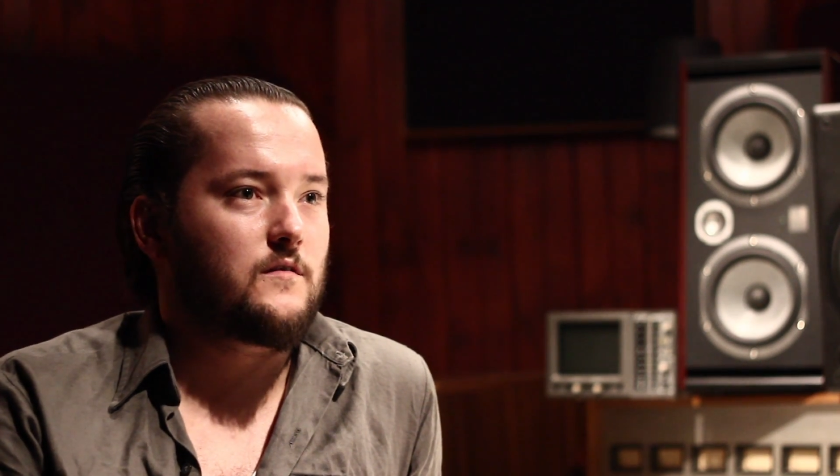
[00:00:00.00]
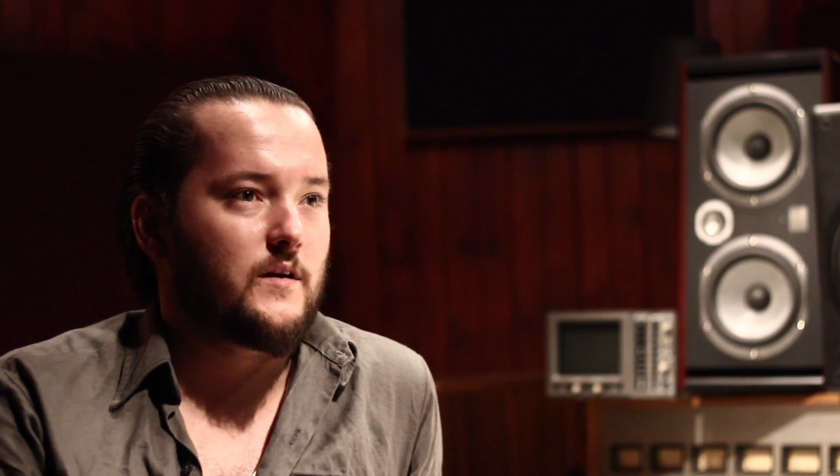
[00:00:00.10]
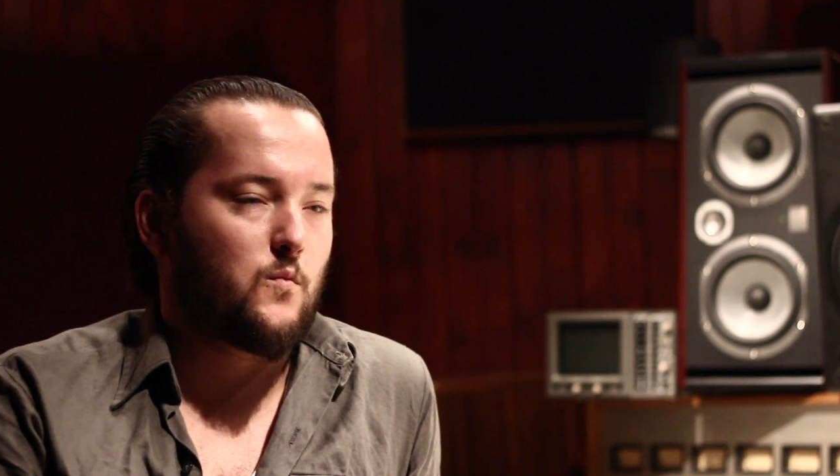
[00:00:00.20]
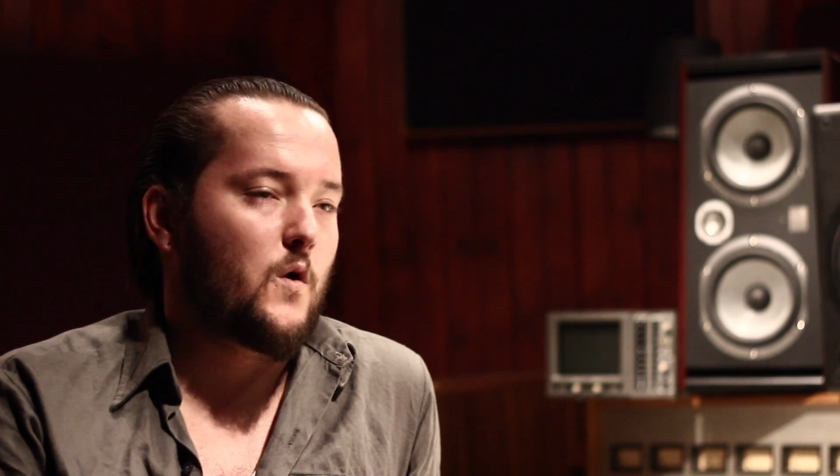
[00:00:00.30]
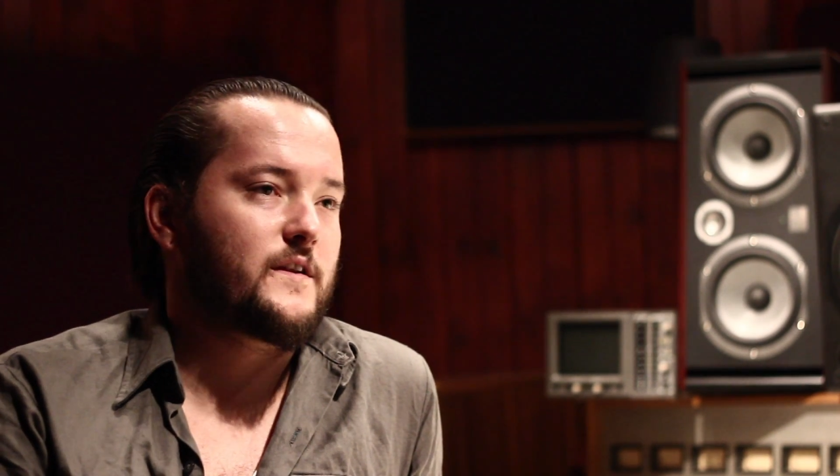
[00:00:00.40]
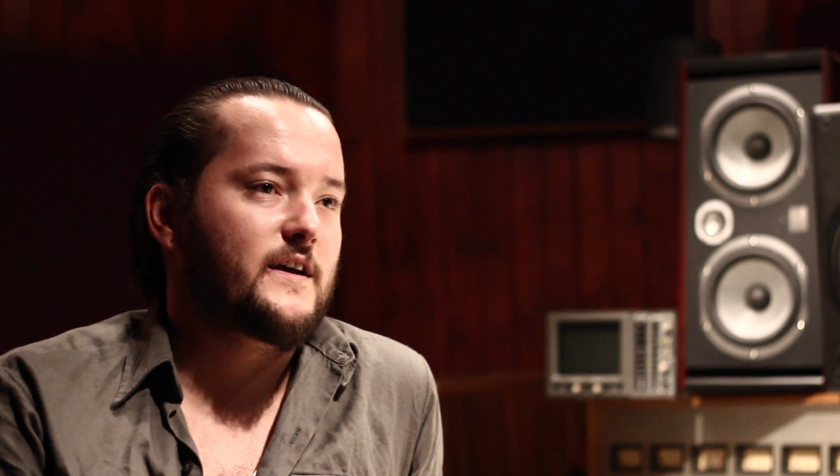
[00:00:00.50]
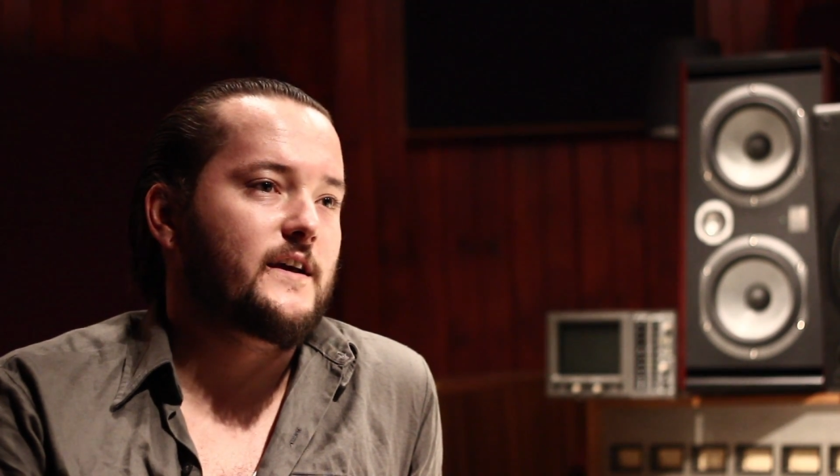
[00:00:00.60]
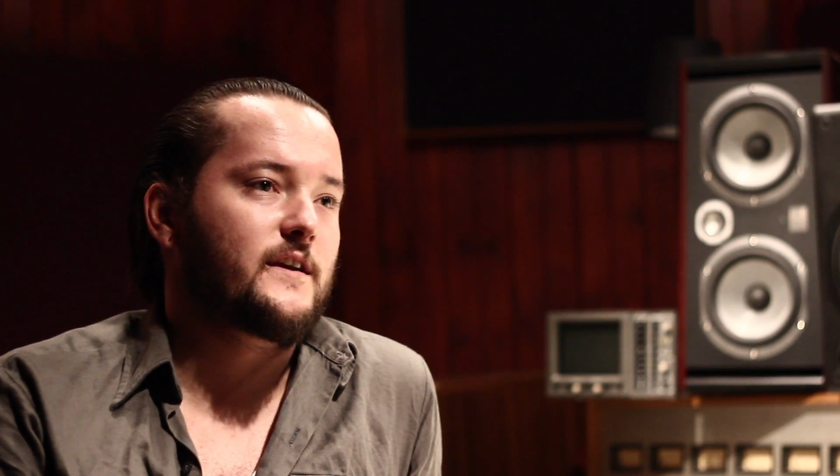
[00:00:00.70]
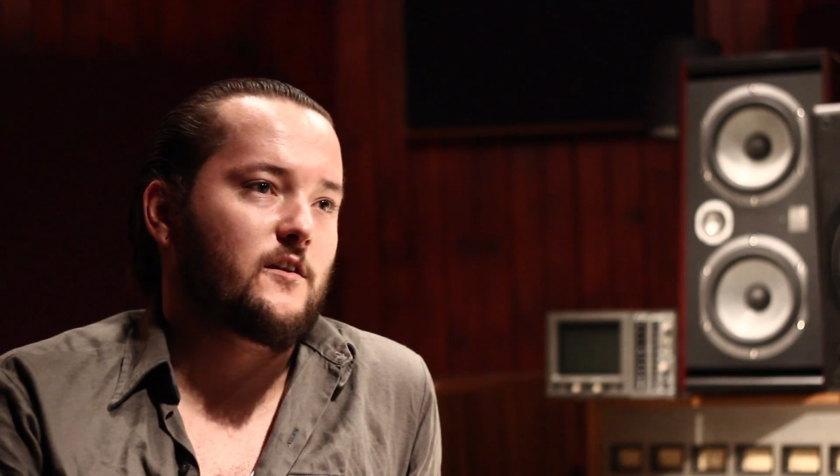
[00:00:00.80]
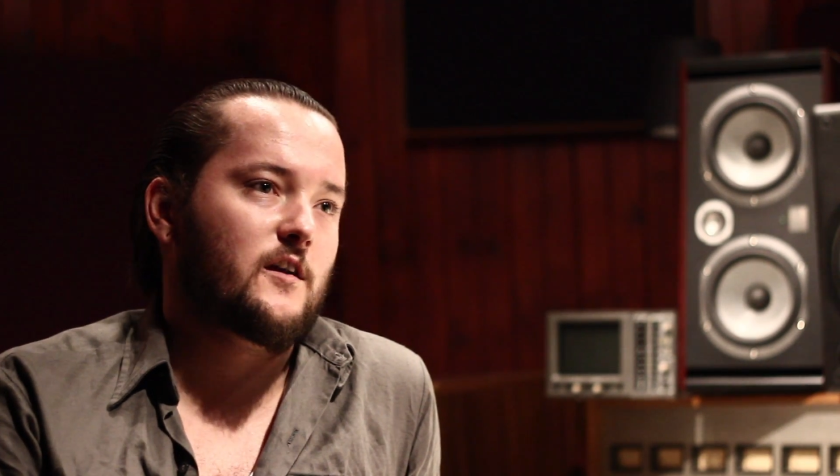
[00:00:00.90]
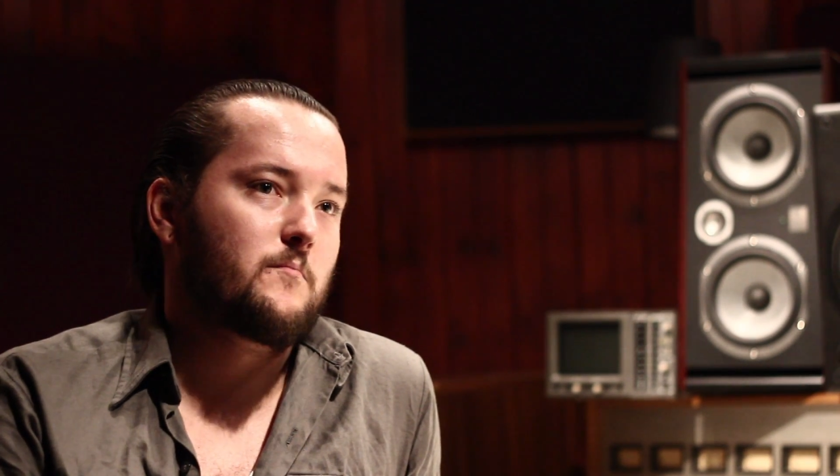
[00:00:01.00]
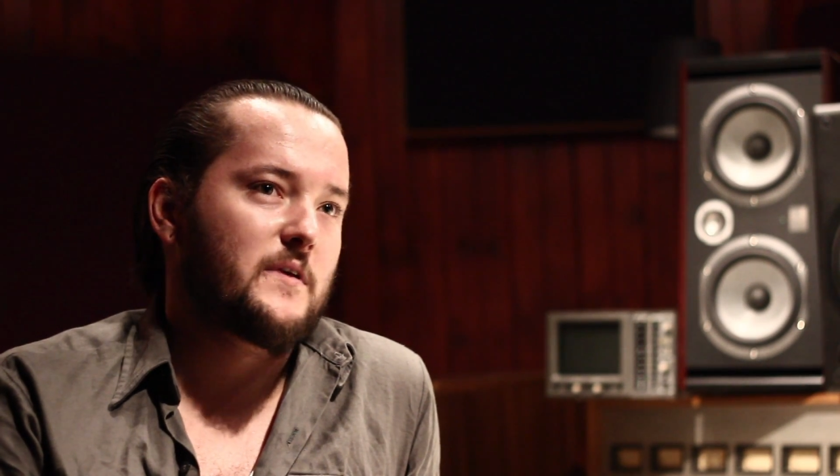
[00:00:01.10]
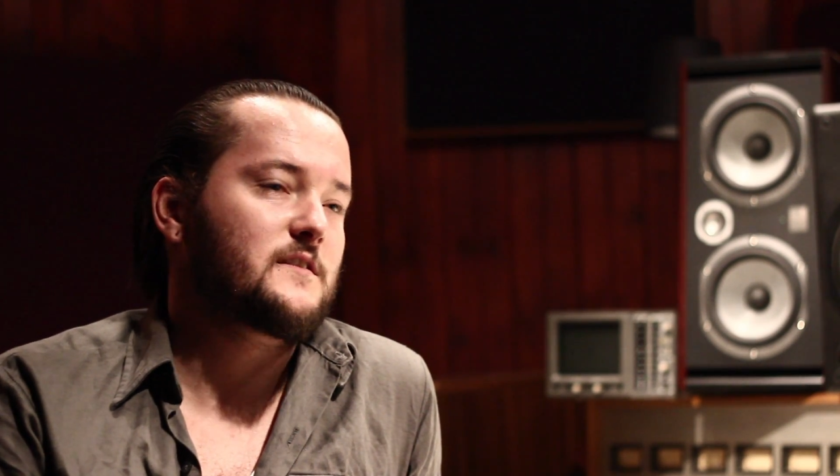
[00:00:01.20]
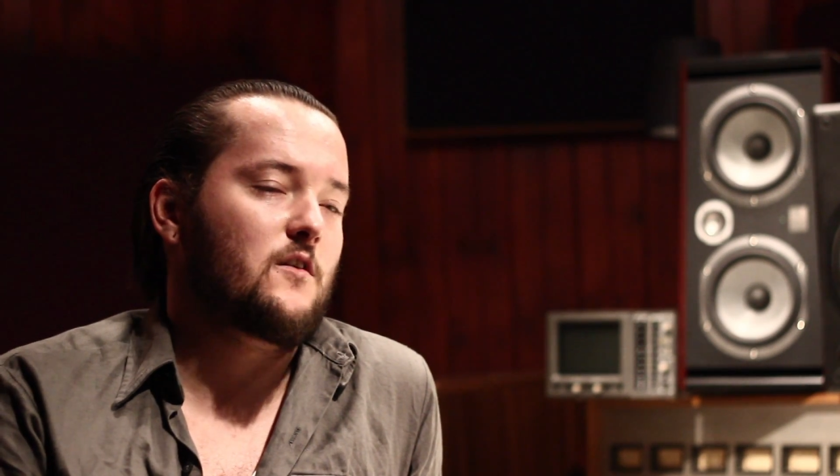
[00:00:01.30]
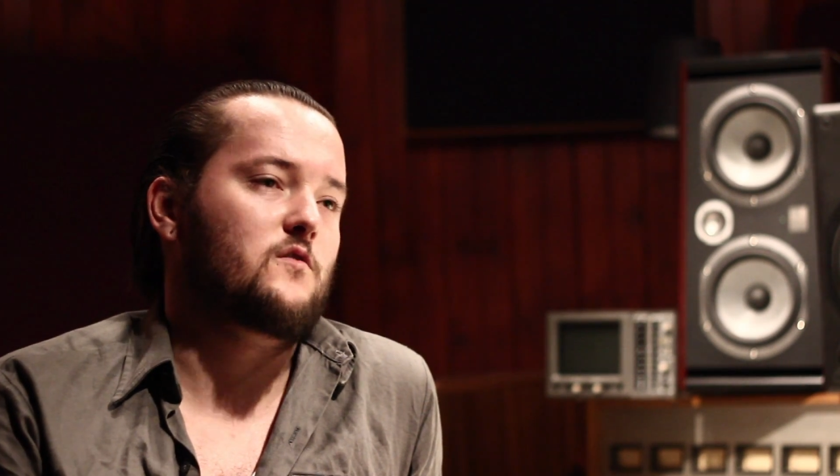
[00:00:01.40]
in one day and I can
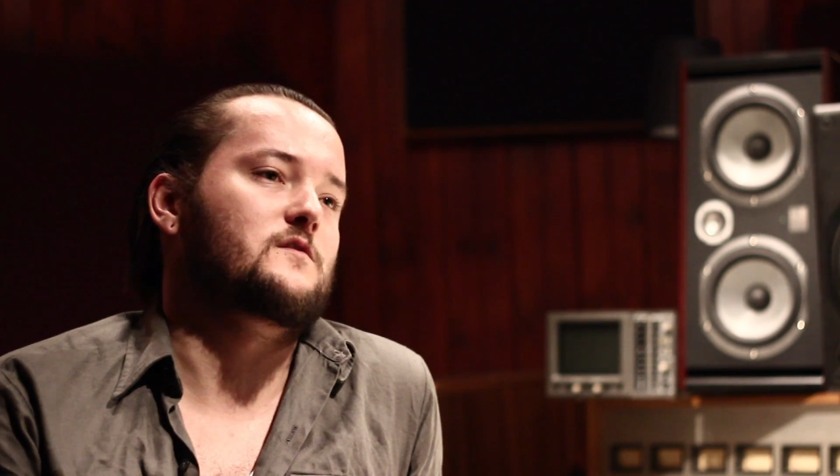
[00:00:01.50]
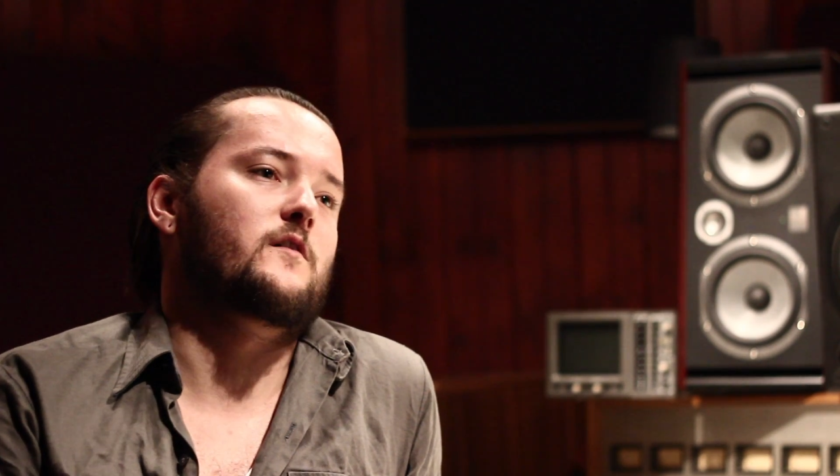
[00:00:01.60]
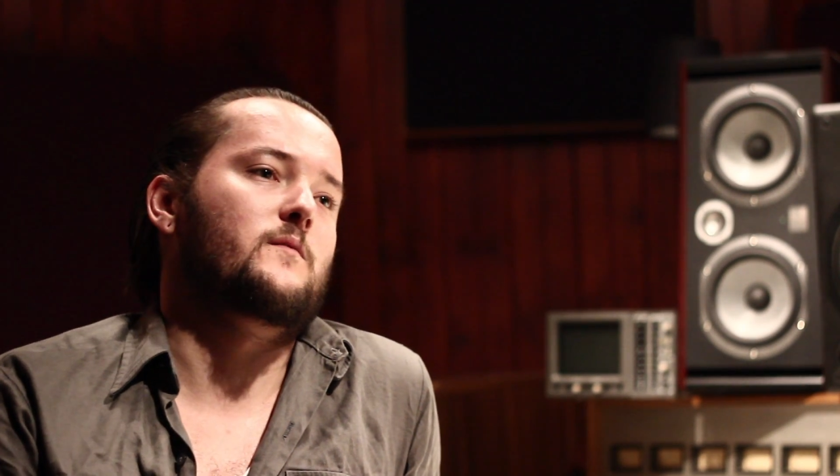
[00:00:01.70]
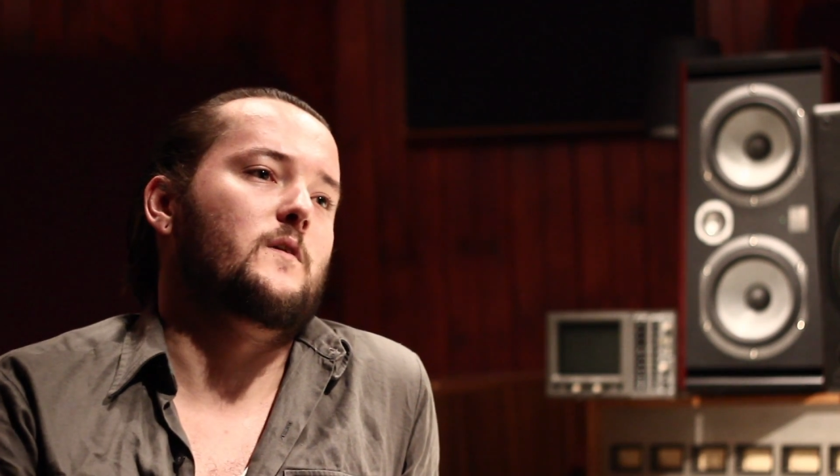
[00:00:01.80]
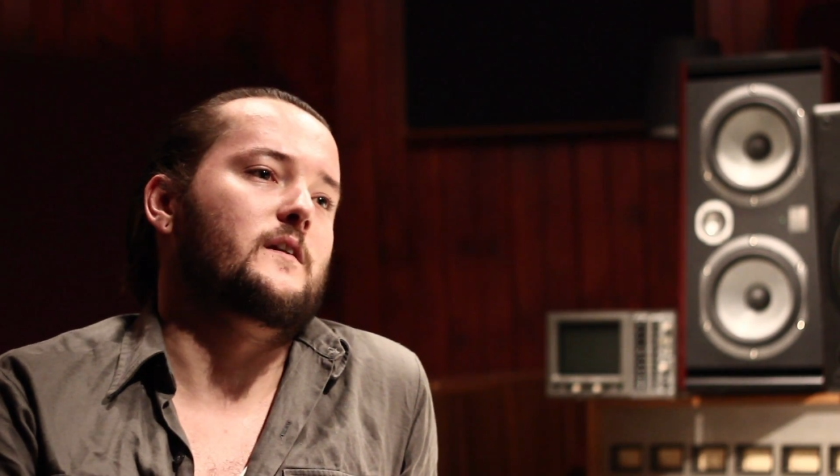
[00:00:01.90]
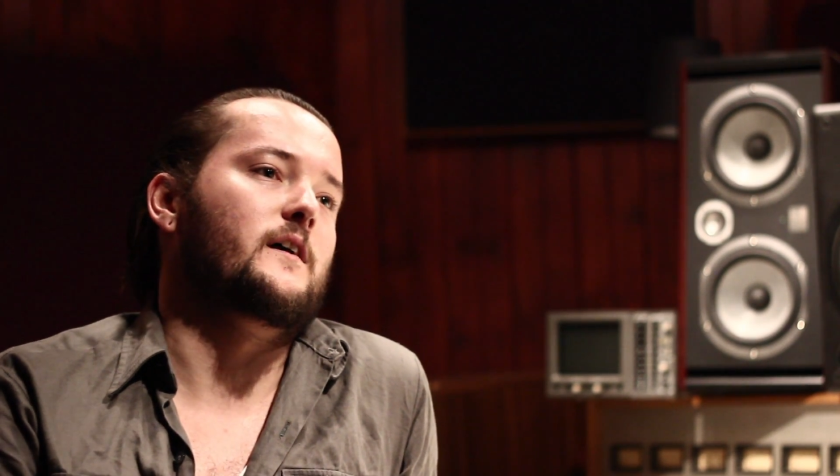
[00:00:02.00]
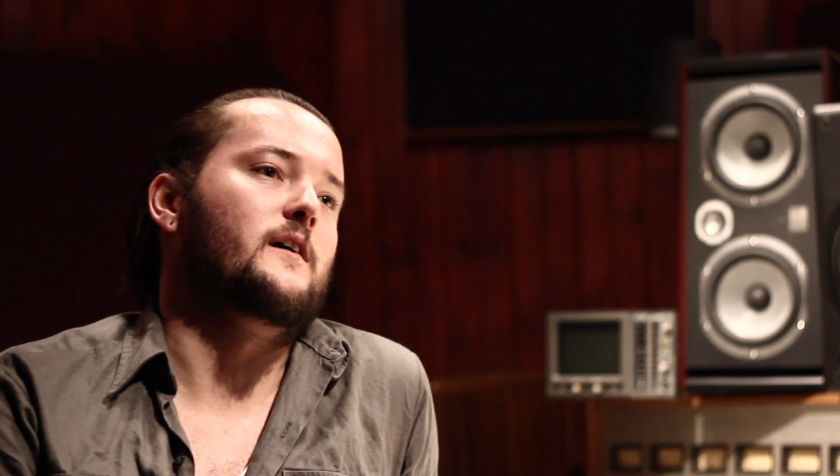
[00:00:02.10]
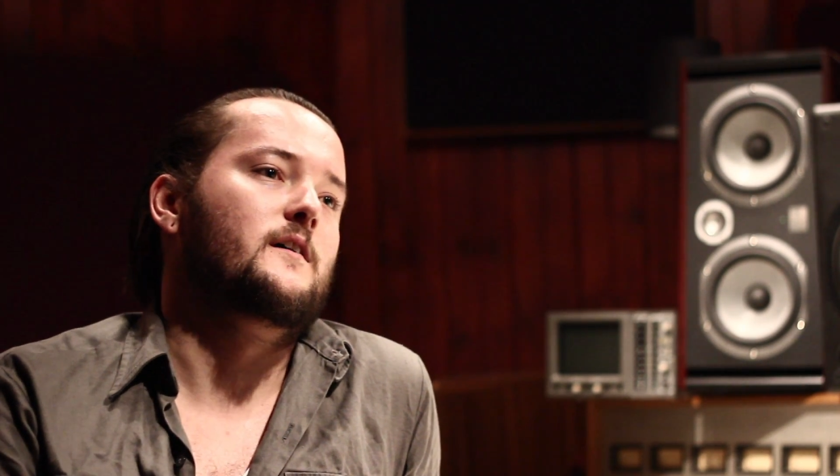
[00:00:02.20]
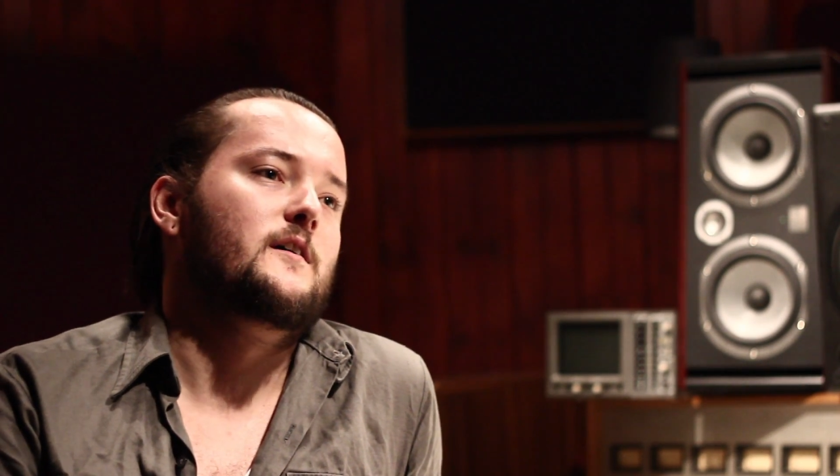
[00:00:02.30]
mix a whole song in one day.